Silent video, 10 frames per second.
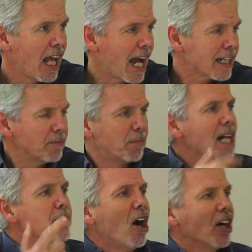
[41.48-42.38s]
and can
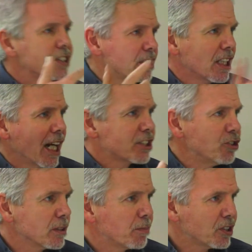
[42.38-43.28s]
bypass the
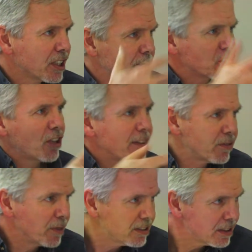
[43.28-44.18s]
electorate because it comes straight
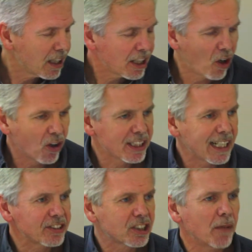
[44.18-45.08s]
from an oil and
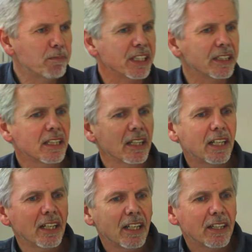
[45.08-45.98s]
gas company,
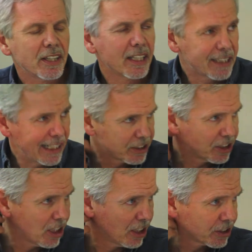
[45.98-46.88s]
they tend to
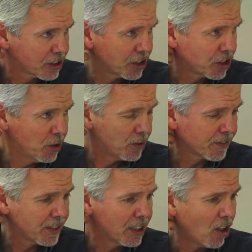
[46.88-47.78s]
dance to the tune
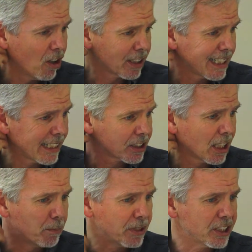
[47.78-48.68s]
of the oil and gas
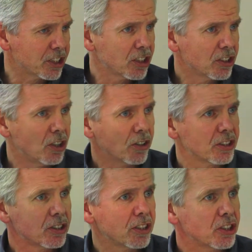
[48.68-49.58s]
companies, not
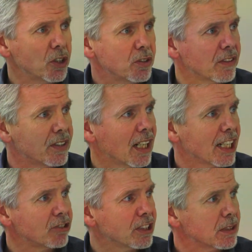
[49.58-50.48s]
to the tunes of the
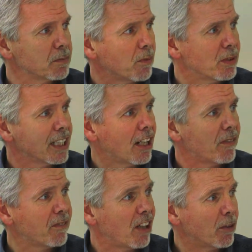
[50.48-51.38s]
electorates. But when they
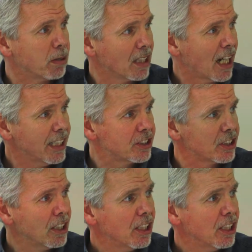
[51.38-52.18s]
are obliged